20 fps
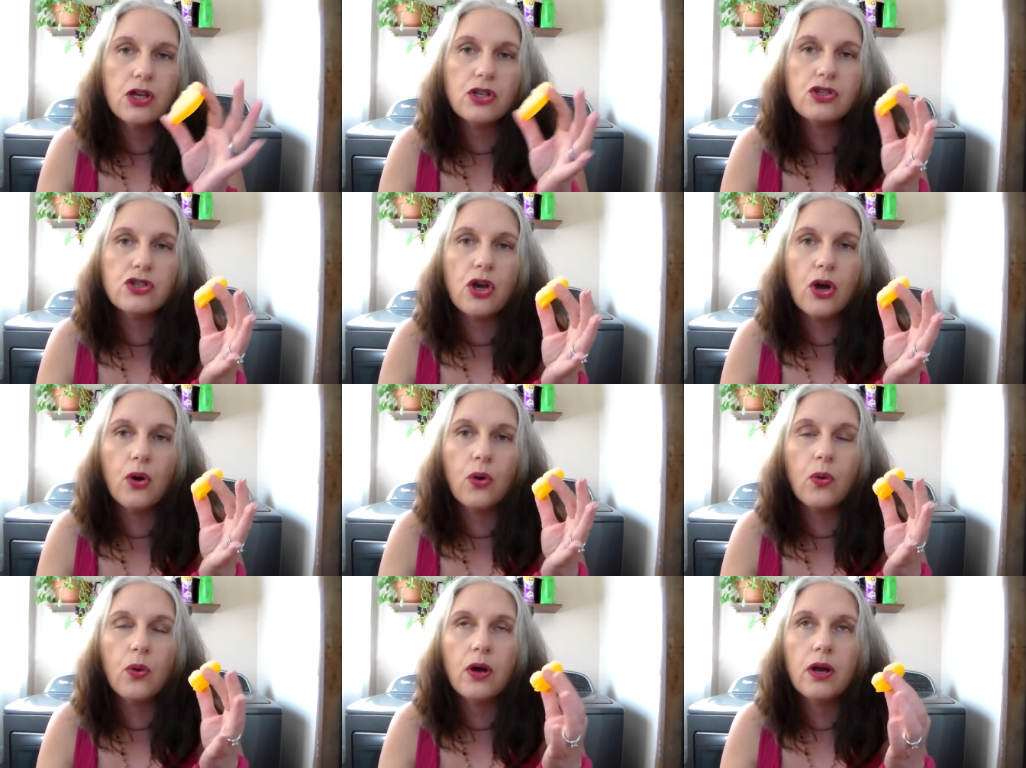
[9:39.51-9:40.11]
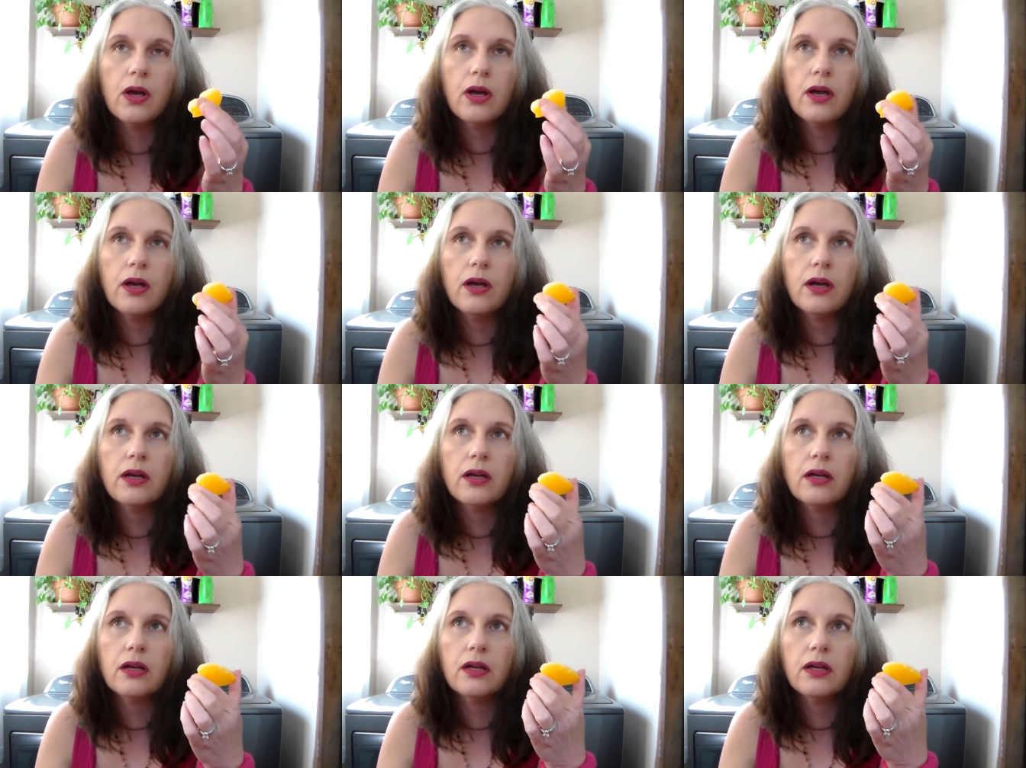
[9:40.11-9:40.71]
So,
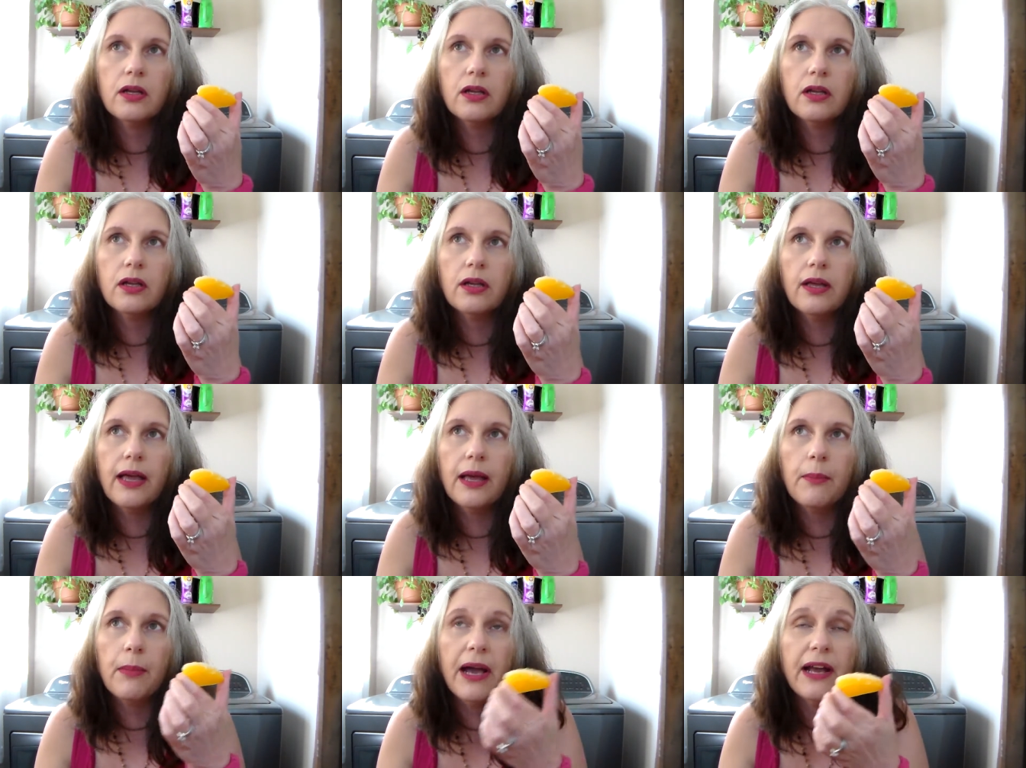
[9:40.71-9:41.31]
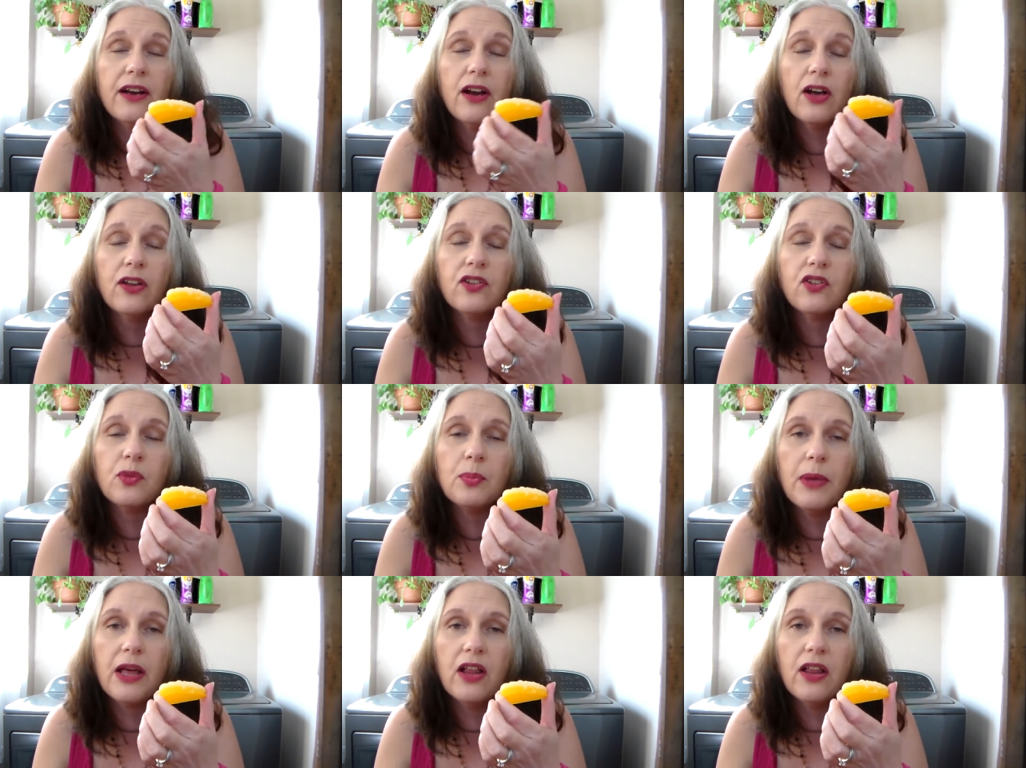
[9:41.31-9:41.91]
it might not
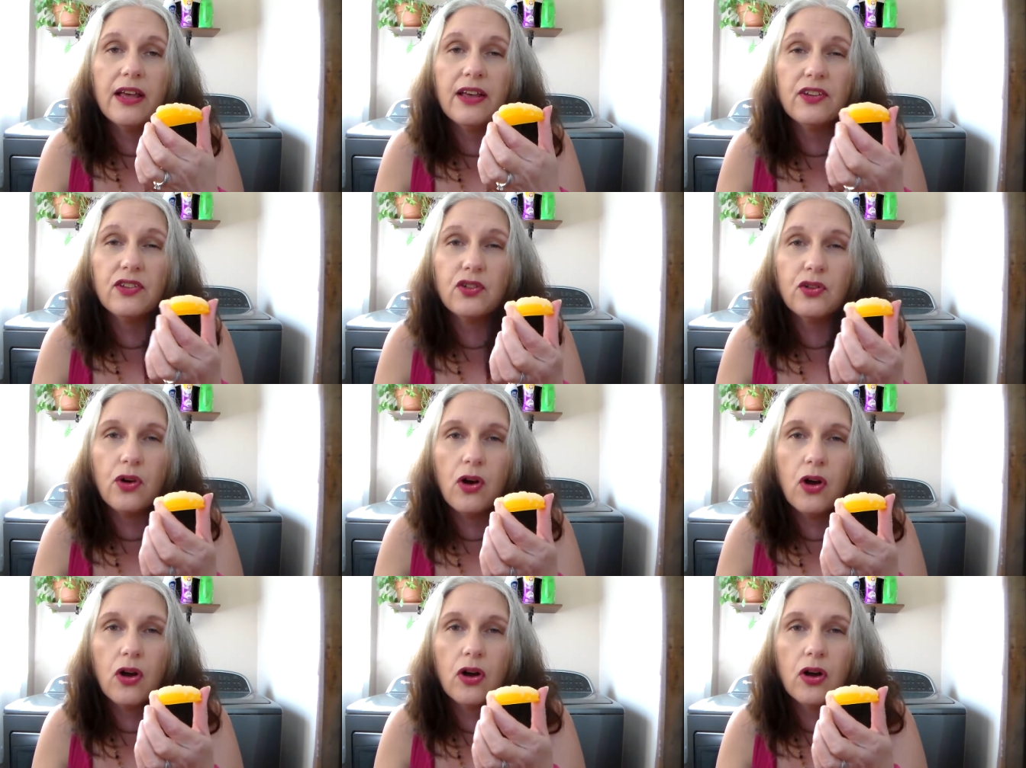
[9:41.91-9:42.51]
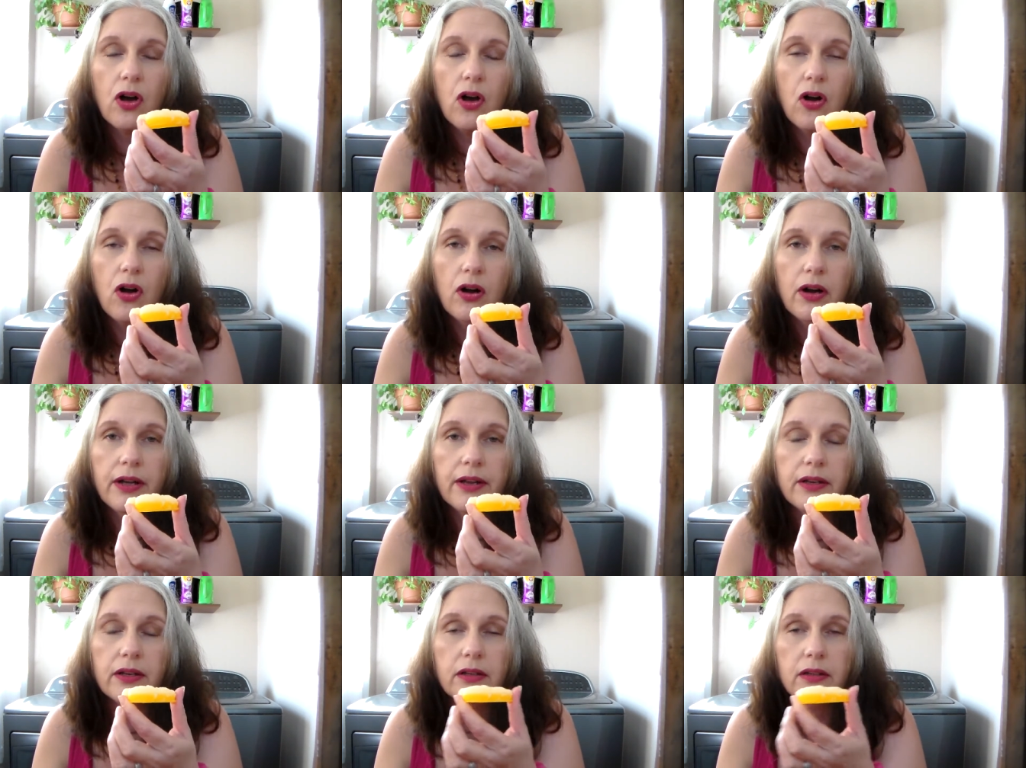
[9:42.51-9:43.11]
smell as strong
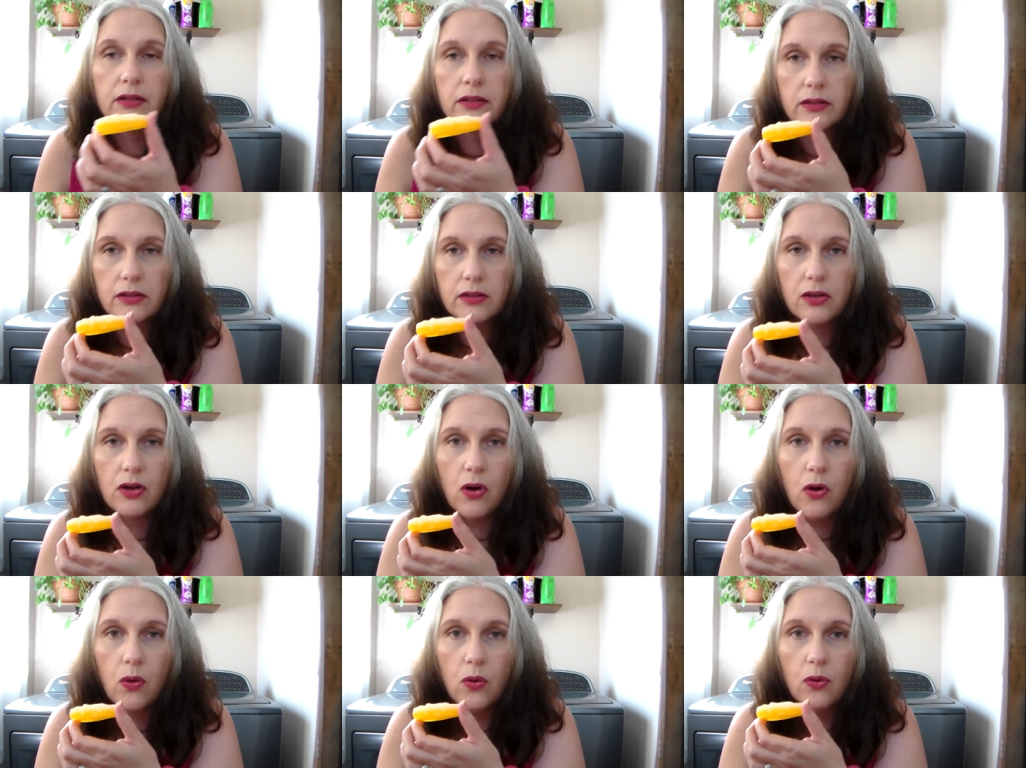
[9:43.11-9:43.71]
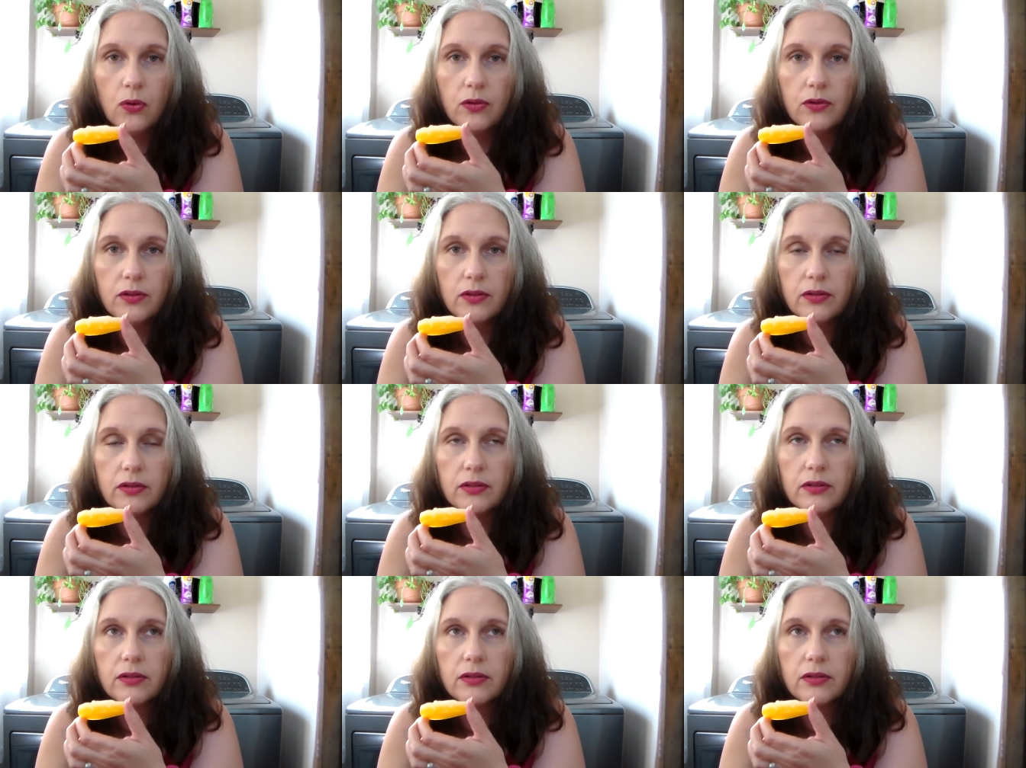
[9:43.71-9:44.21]
on cold,